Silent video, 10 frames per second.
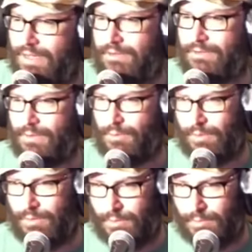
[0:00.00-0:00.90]
because you
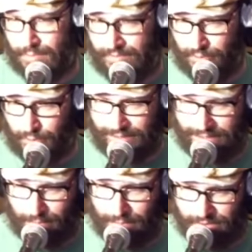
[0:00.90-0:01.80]
you were before we
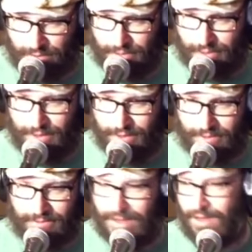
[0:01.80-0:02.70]
got, jumped on
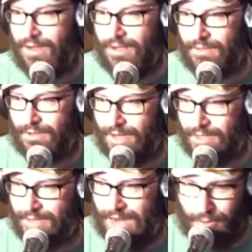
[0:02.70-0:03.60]
here, mm. the
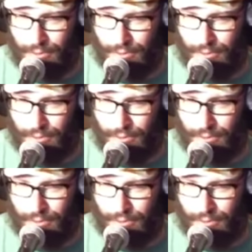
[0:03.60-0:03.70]
last hour